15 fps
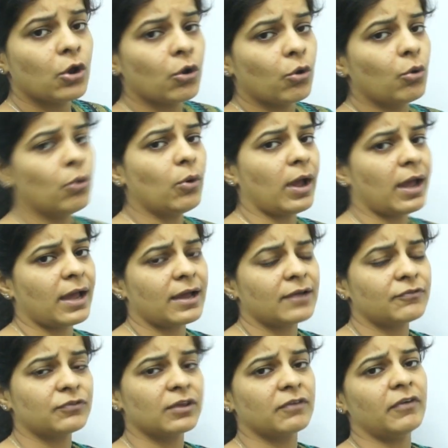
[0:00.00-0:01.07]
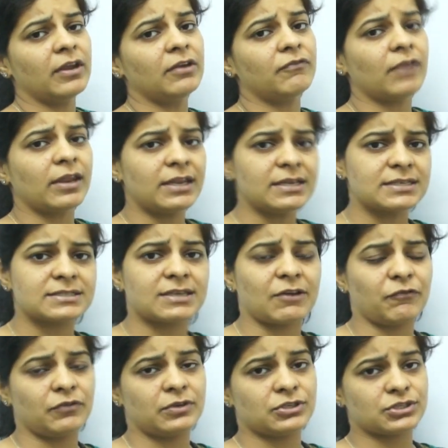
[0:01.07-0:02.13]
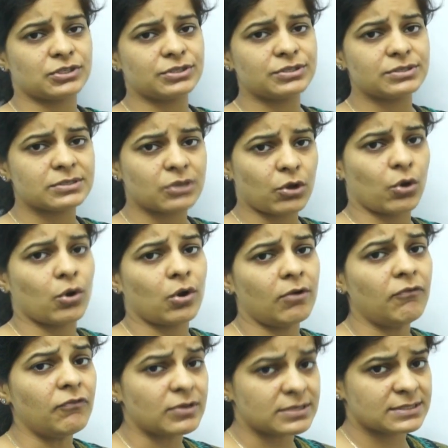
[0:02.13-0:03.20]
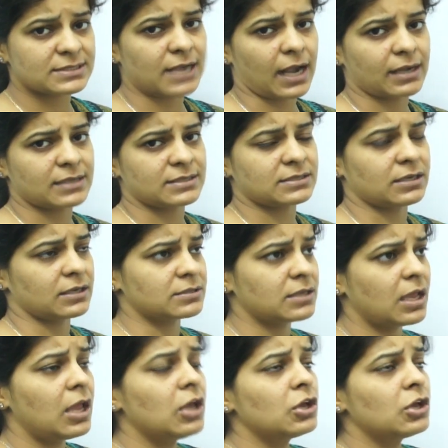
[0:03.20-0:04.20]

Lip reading: who have given various definitions of statistics.